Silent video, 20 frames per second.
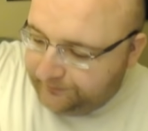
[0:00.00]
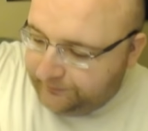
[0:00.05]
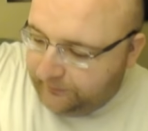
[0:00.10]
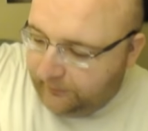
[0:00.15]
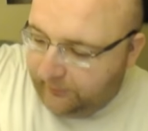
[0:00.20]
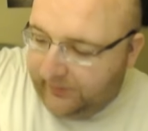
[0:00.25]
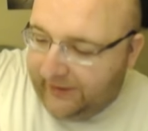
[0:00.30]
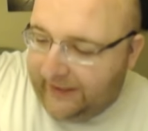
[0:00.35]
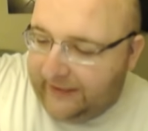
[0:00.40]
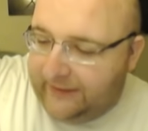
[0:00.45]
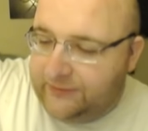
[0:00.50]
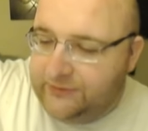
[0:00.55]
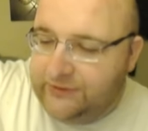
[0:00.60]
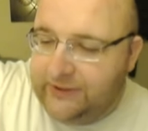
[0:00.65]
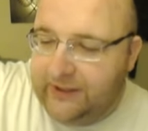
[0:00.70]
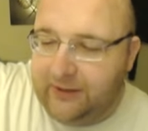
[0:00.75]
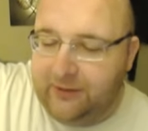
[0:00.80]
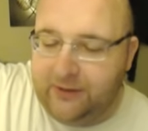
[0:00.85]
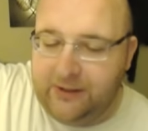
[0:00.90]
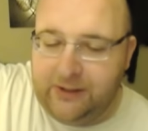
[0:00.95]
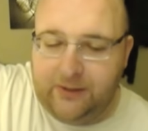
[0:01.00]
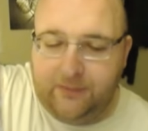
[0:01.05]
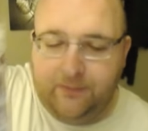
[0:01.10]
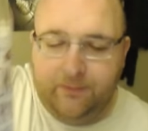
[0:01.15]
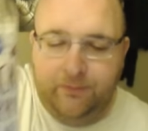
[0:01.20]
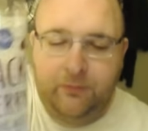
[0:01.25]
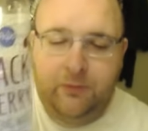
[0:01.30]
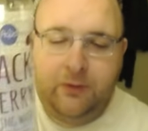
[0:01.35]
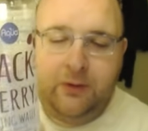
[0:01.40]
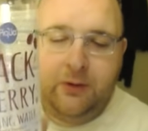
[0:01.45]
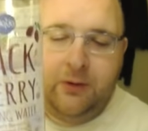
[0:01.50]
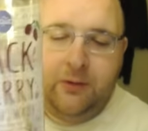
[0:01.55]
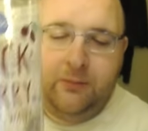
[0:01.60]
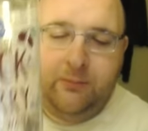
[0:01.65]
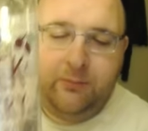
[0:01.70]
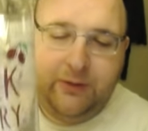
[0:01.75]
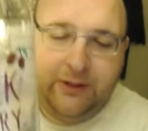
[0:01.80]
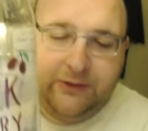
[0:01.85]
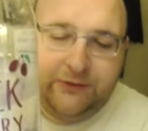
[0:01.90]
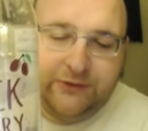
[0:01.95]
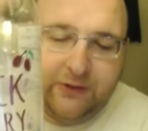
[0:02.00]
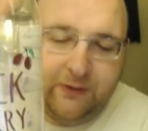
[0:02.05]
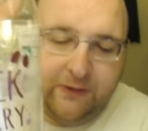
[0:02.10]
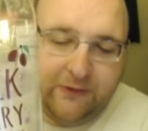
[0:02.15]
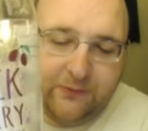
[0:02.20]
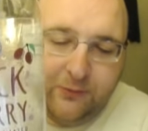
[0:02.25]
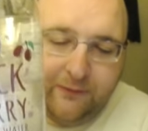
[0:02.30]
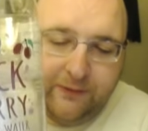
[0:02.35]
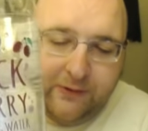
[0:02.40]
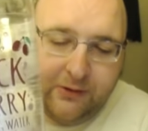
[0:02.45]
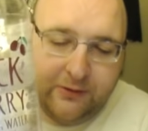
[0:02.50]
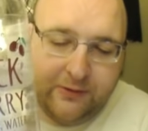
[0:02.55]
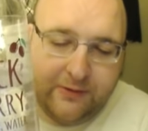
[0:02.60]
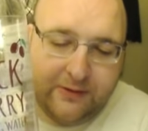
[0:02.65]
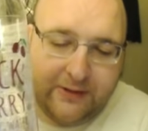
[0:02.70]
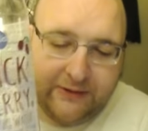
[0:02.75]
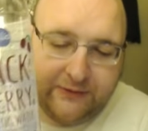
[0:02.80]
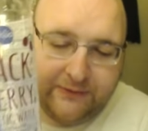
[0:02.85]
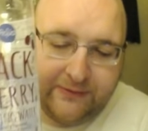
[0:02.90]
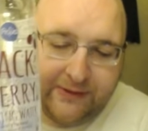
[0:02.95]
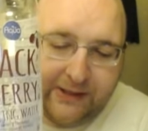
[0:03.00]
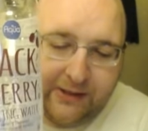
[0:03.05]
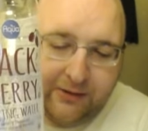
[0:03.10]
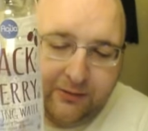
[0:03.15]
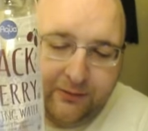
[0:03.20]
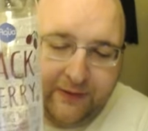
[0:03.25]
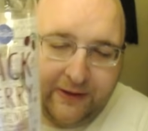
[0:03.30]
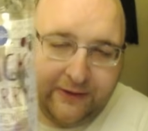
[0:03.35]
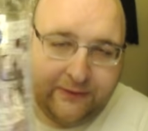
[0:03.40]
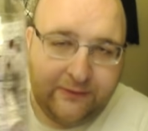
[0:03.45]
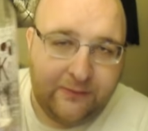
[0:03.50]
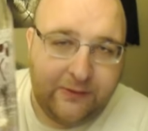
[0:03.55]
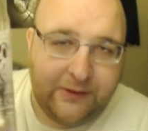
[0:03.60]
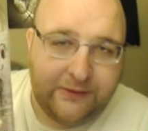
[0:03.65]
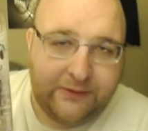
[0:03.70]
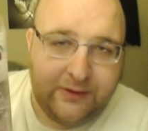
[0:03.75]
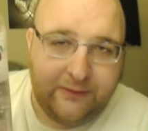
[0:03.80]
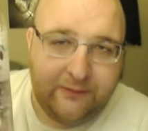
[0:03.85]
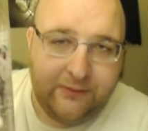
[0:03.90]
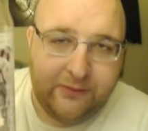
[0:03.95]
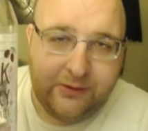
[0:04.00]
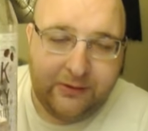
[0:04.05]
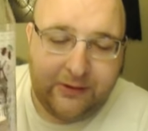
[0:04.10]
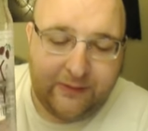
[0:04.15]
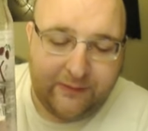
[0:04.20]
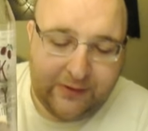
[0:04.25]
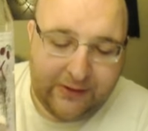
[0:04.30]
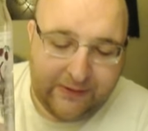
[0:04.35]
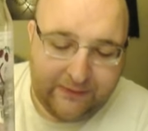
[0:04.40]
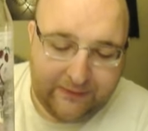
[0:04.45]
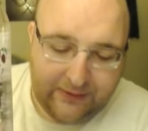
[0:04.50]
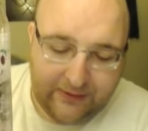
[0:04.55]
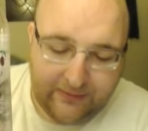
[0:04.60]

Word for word: Black Cherry. Black Cherry is moving on to the next round. Thanks for watching, everyone. Have a nice day.